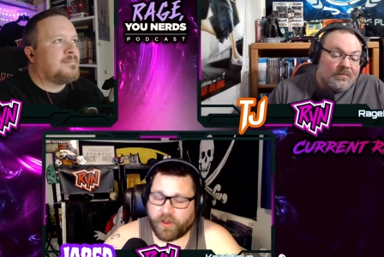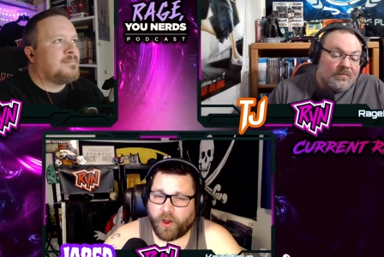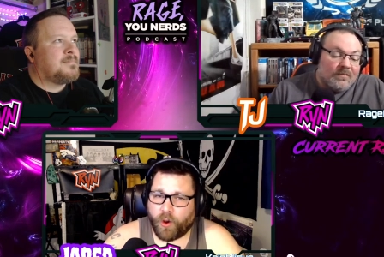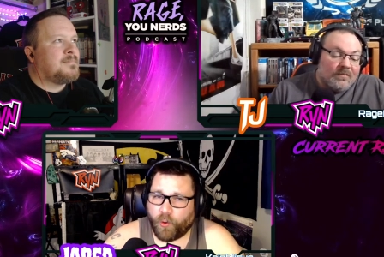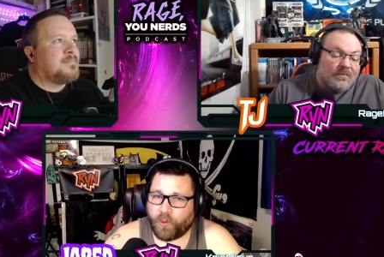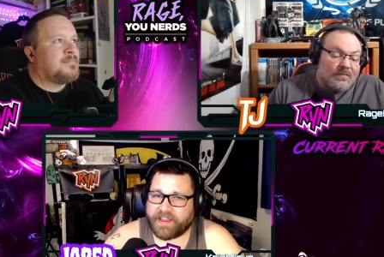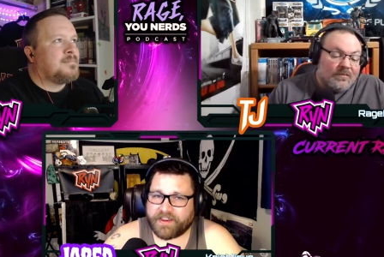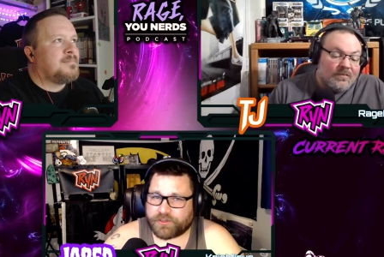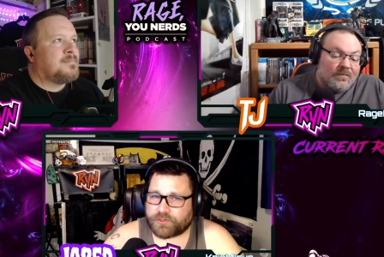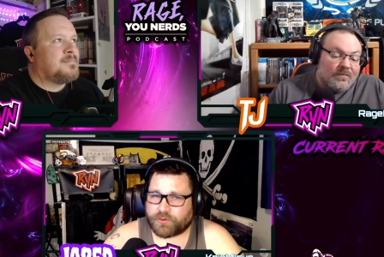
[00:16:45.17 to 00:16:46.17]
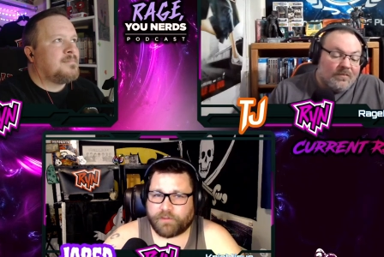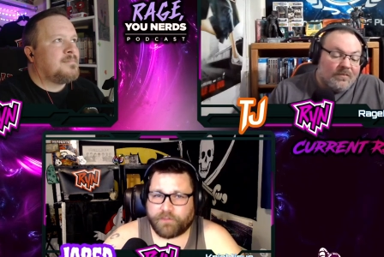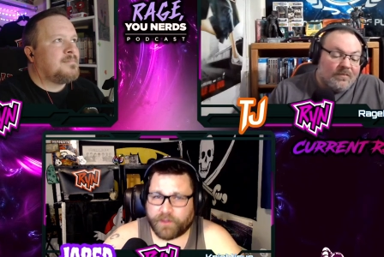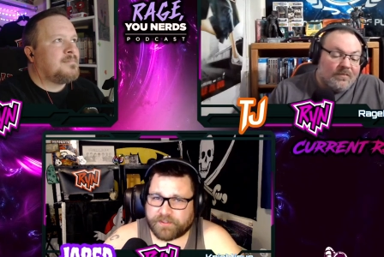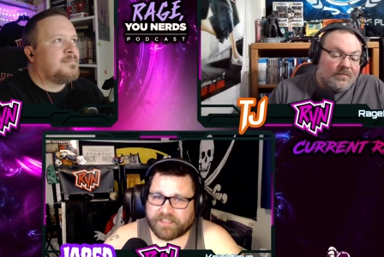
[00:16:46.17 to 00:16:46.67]
Speaker 1: the whole industry
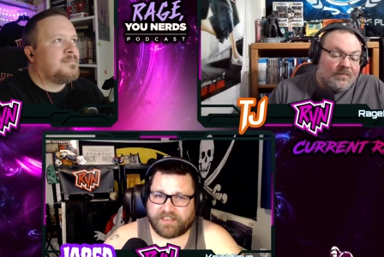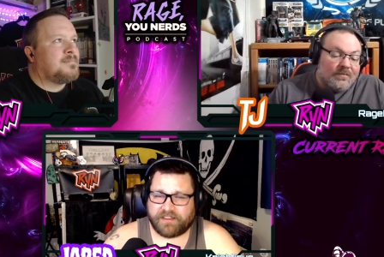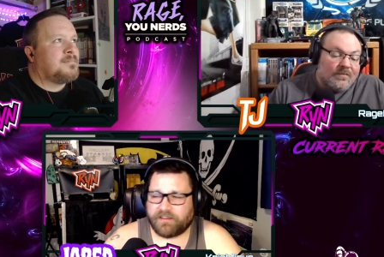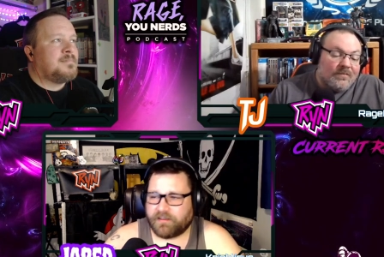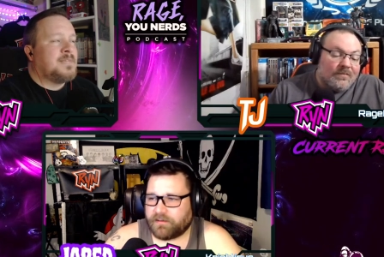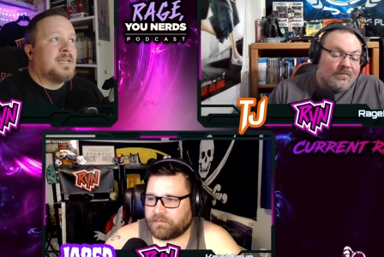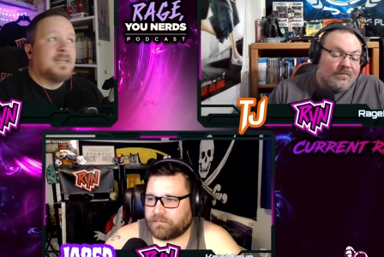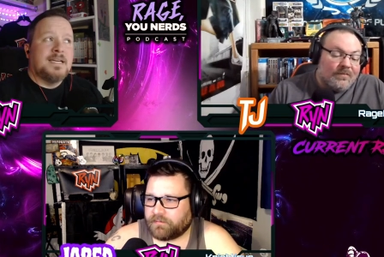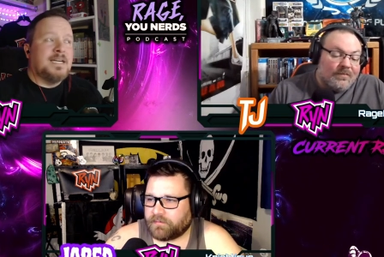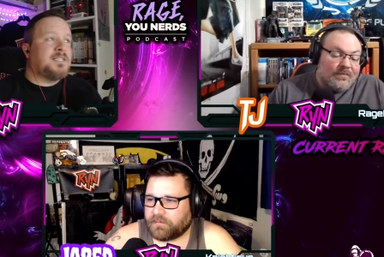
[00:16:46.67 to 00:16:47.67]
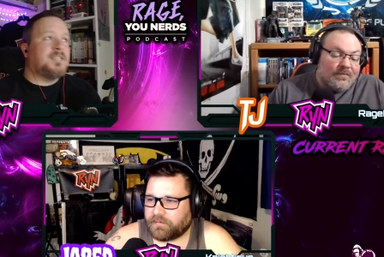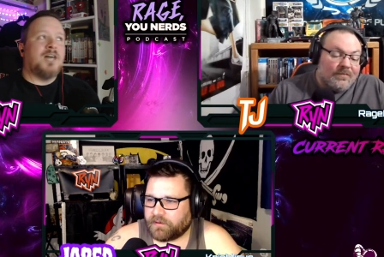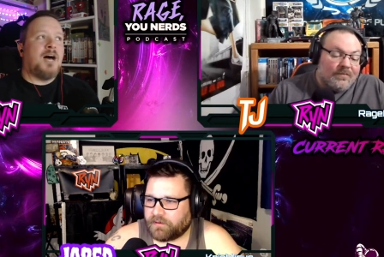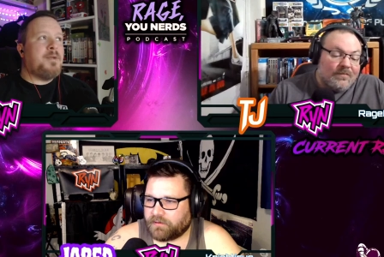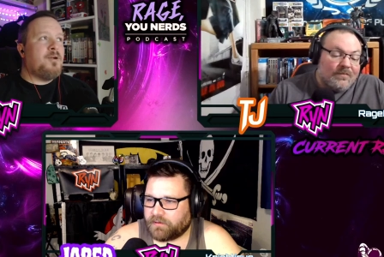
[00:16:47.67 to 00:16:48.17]
feels it.
Speaker 2: It's a
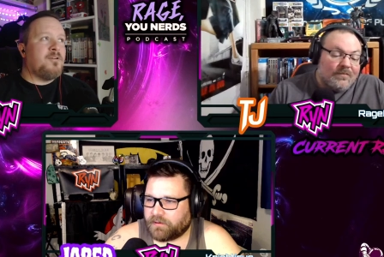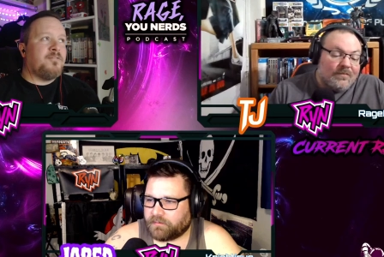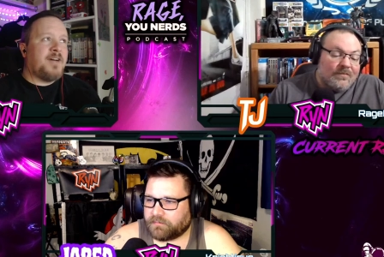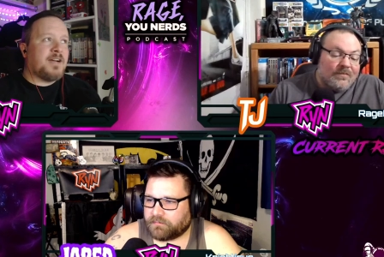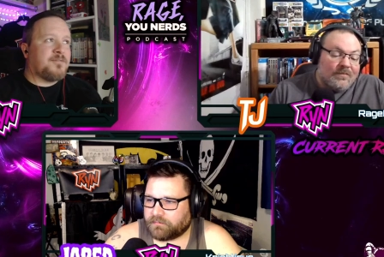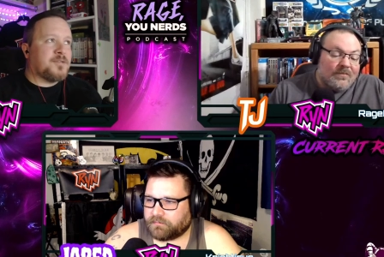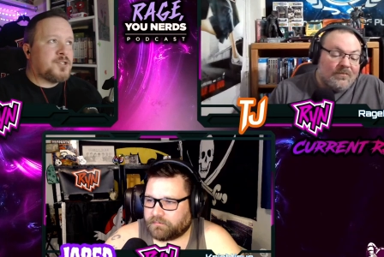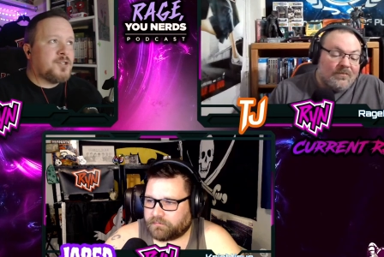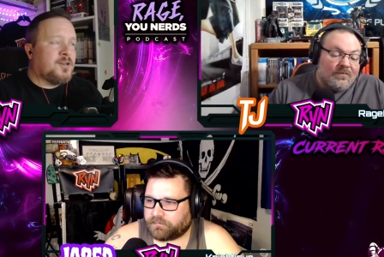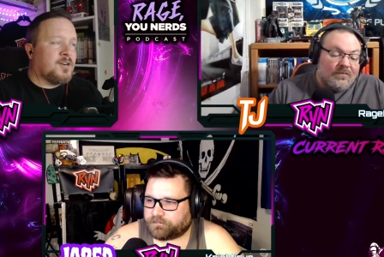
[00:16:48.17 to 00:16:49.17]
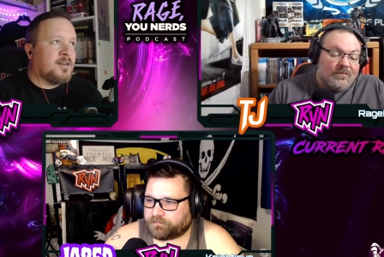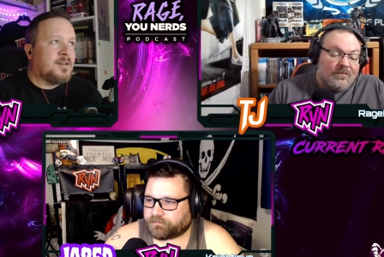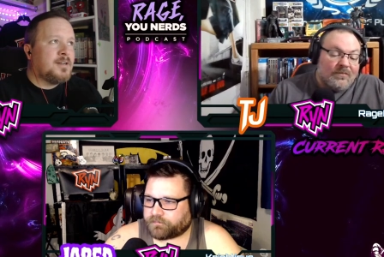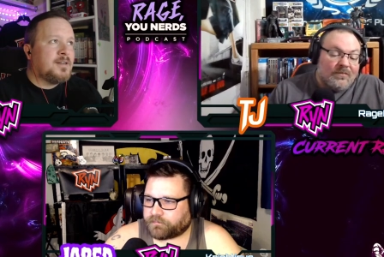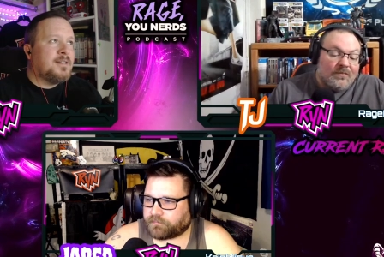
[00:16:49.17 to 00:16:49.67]
domino effect for sure.
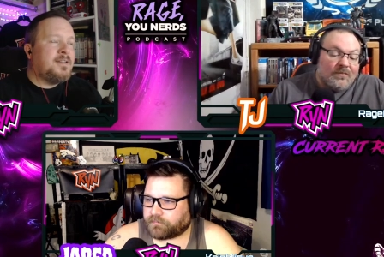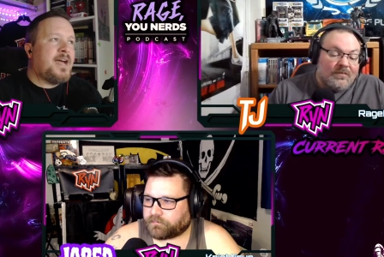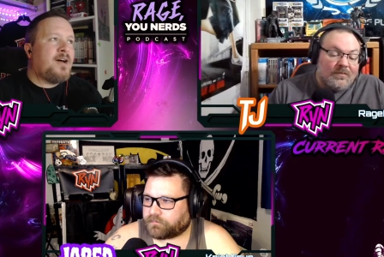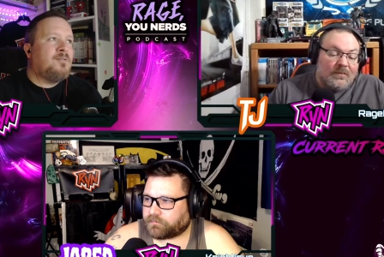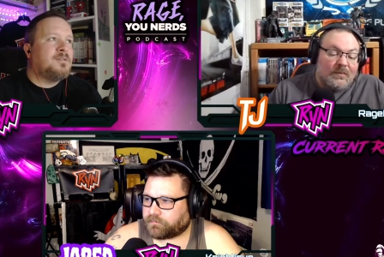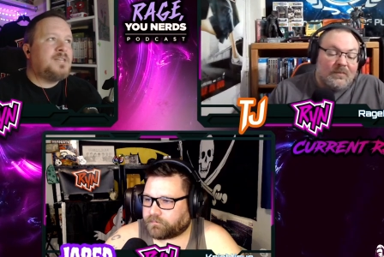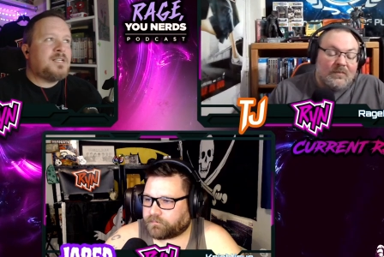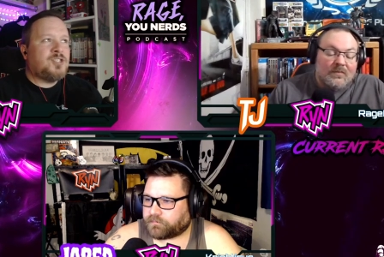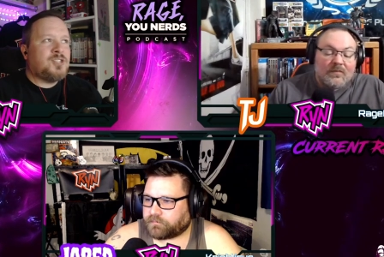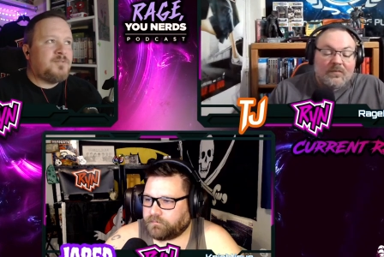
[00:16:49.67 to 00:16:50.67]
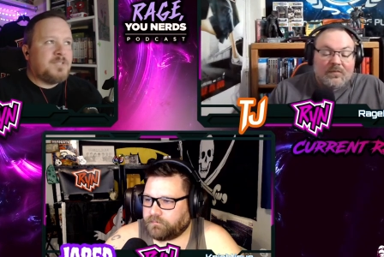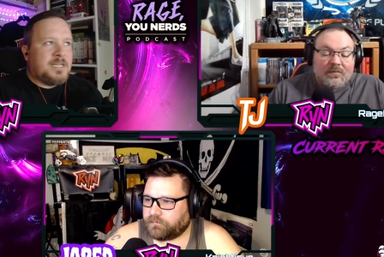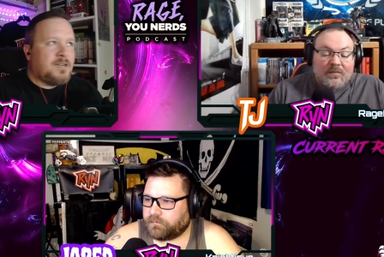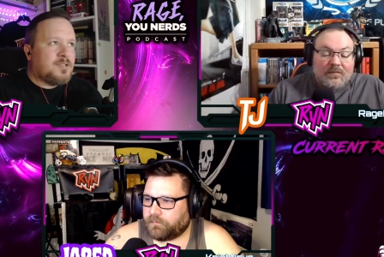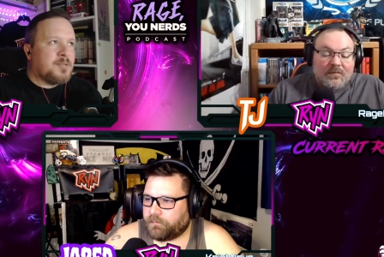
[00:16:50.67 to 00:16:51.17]
Now, let's
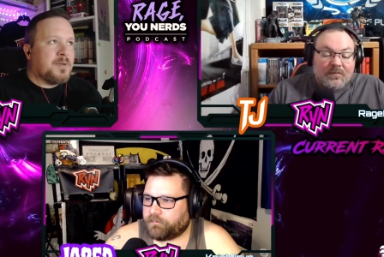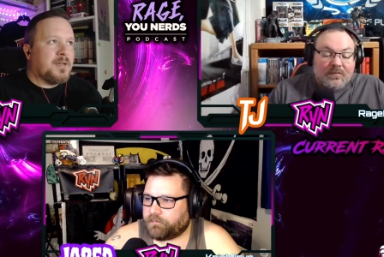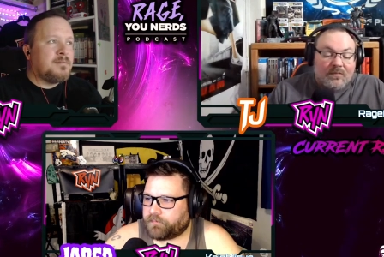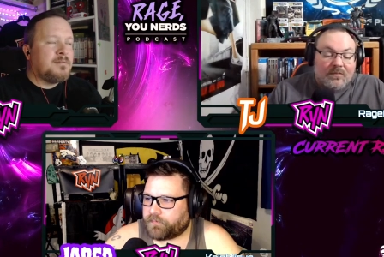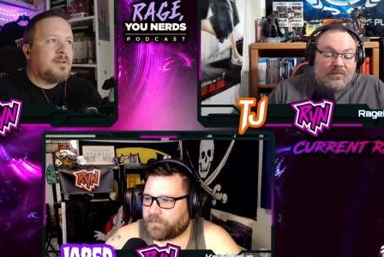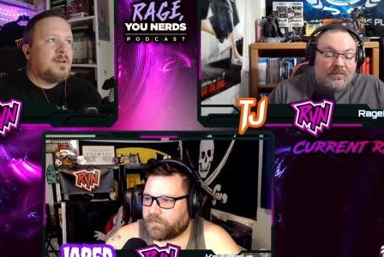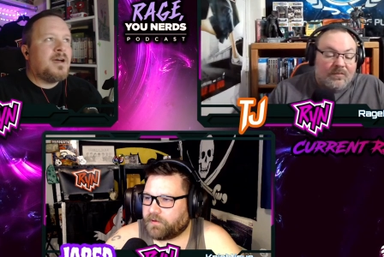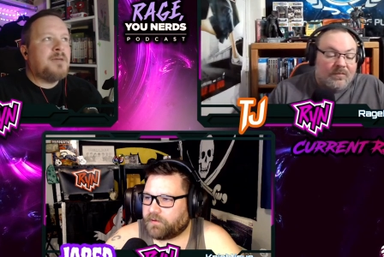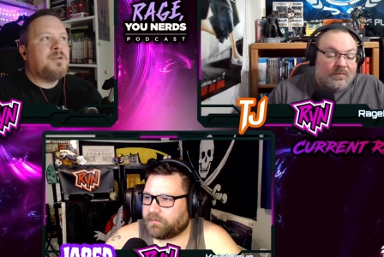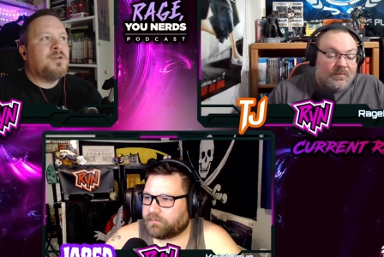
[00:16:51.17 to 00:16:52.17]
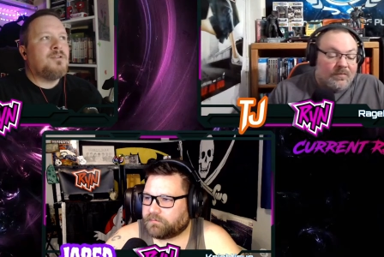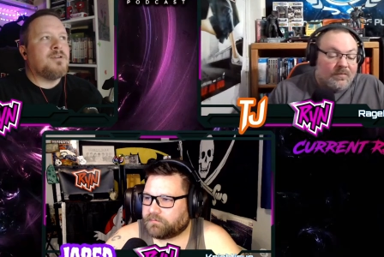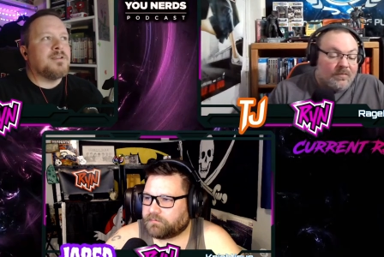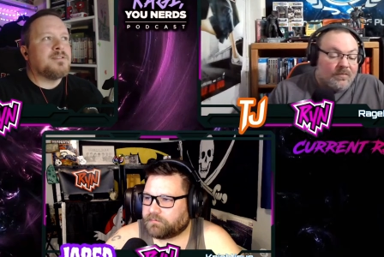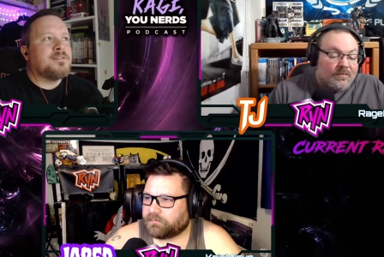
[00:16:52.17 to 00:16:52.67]
shift gears a bit. I'm
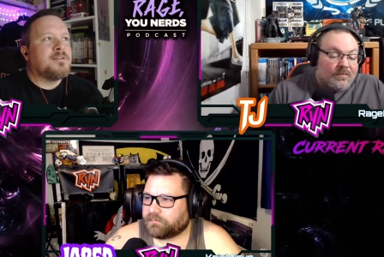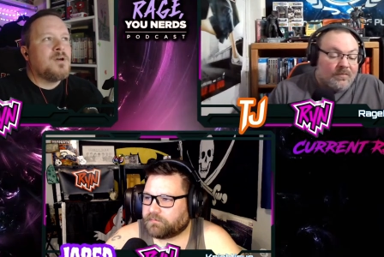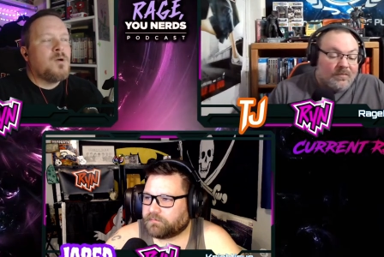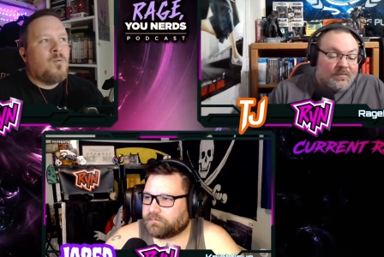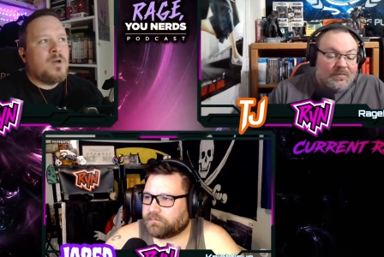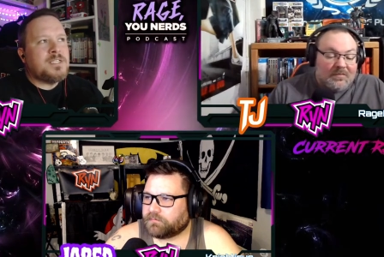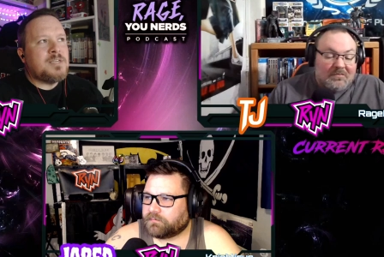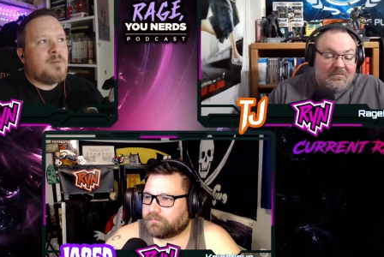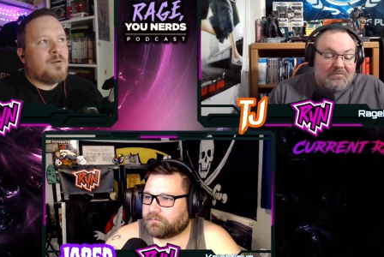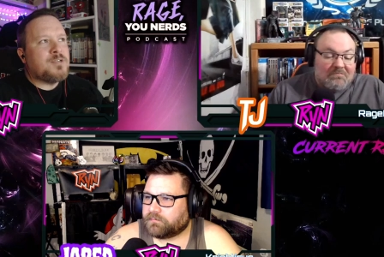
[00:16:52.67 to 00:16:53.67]
curious. What's the